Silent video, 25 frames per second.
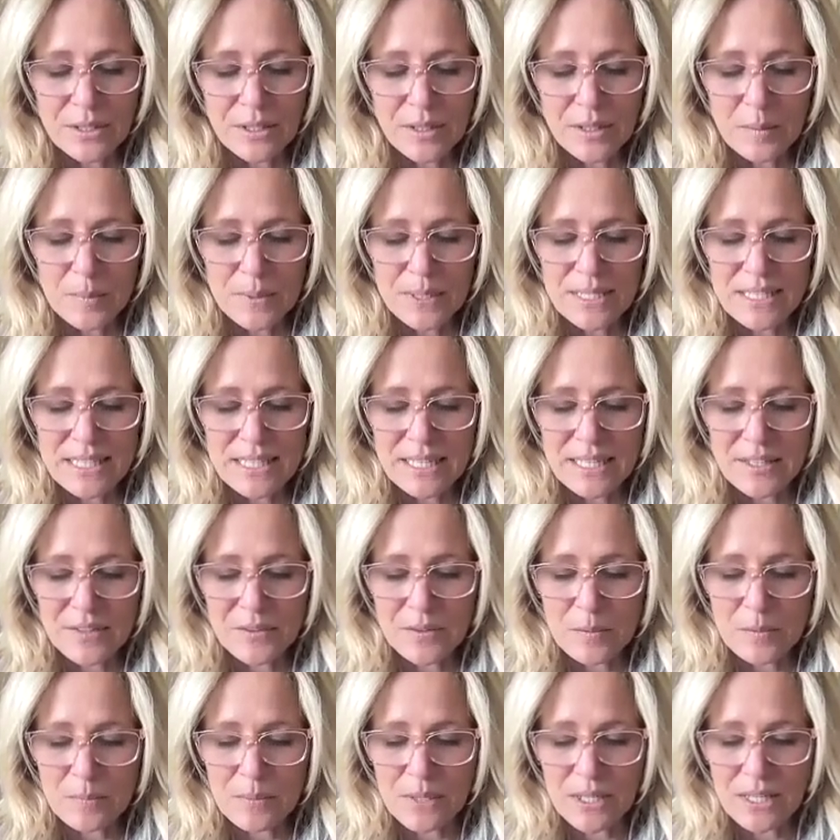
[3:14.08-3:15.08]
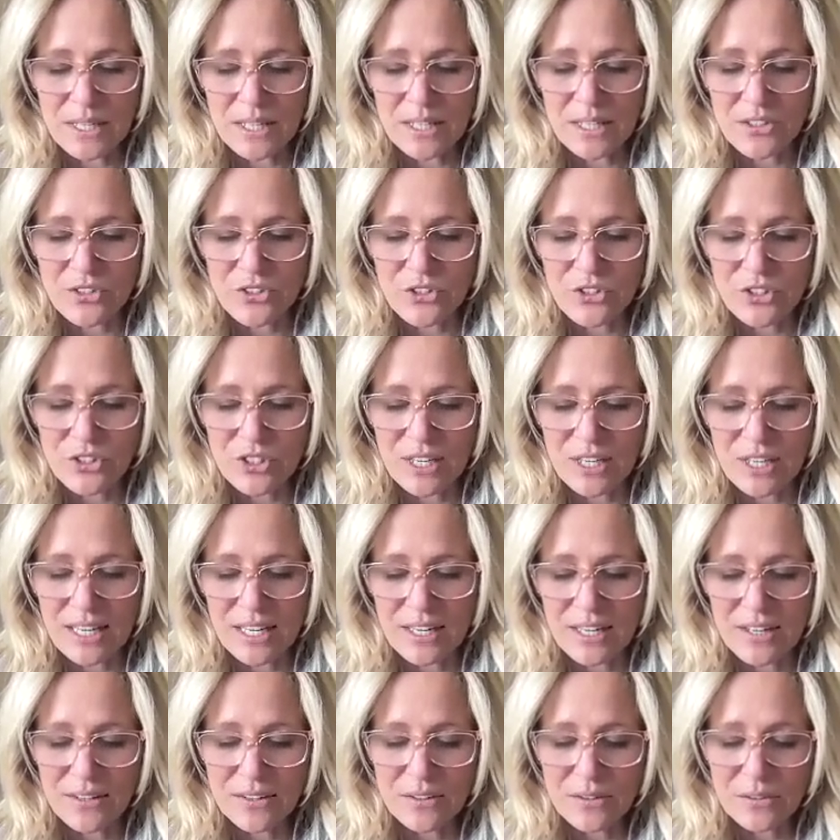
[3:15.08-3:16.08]
Look up and down the beach
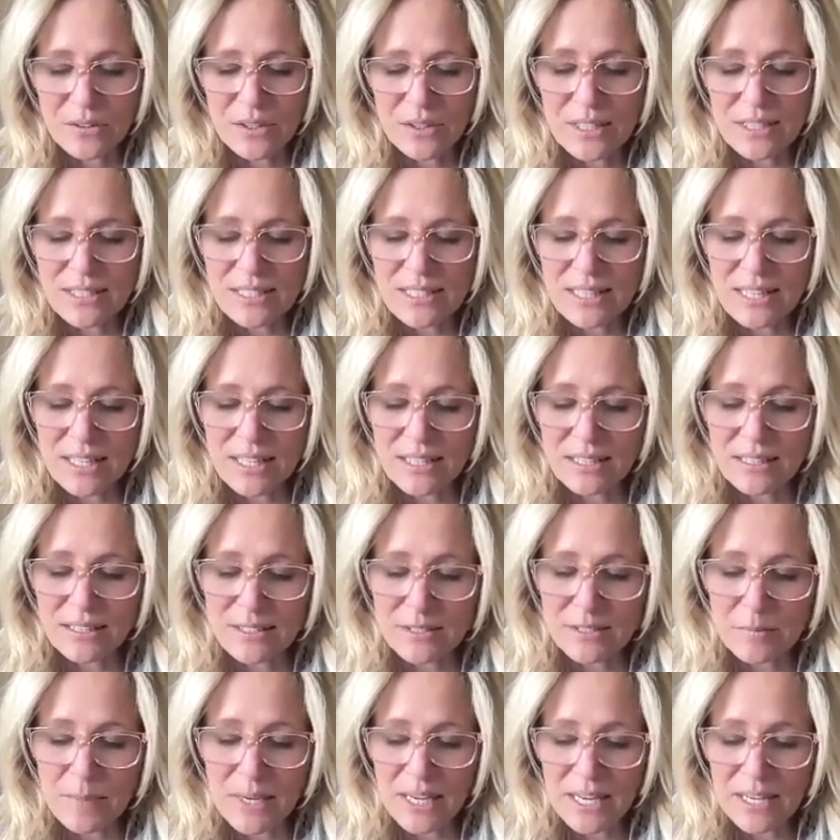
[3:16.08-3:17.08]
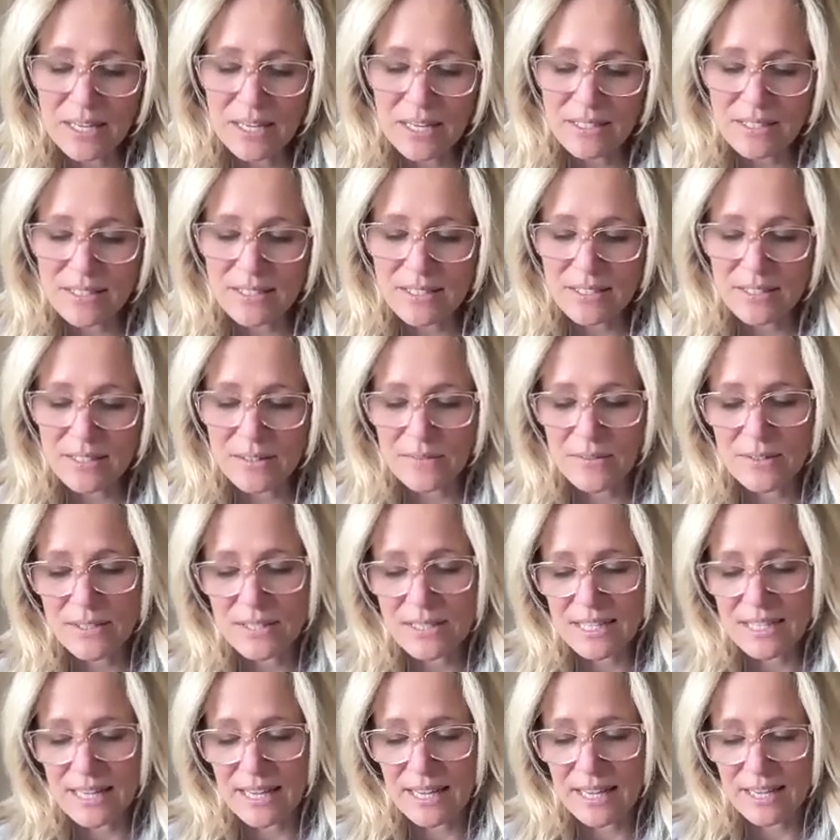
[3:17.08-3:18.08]
and notice the expanse of
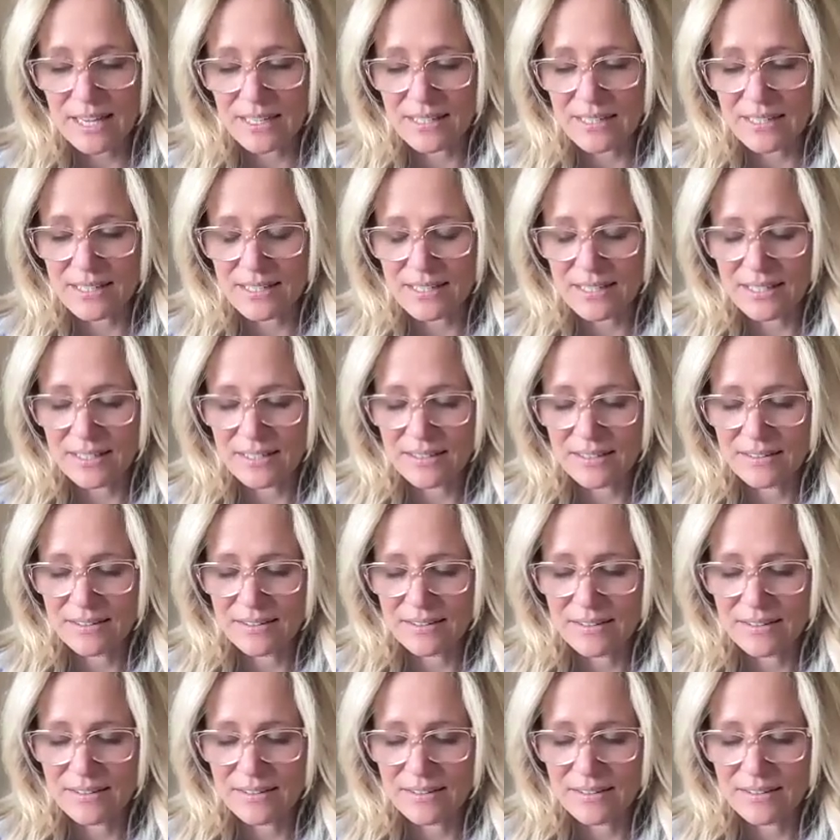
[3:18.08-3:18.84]
the sand.